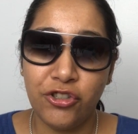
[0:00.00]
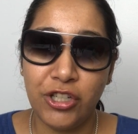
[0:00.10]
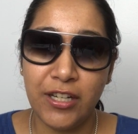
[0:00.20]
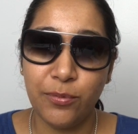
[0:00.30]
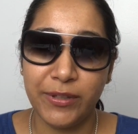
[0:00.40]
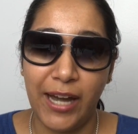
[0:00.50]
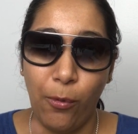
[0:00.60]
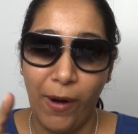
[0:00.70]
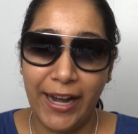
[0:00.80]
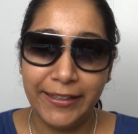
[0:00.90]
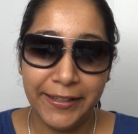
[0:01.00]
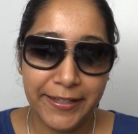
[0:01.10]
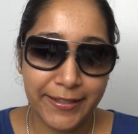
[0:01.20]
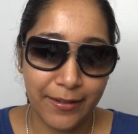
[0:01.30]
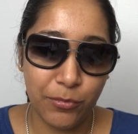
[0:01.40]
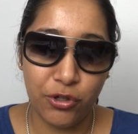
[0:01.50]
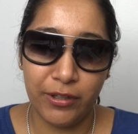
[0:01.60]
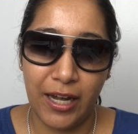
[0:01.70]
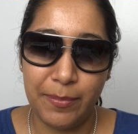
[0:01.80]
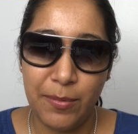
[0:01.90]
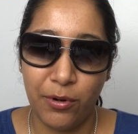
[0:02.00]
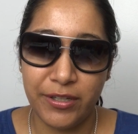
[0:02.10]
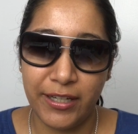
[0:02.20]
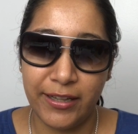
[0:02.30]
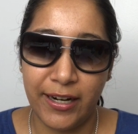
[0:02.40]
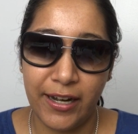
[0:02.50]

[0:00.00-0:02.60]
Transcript: cheese with that wine, Liz? I'm sure a lot of people are saying that.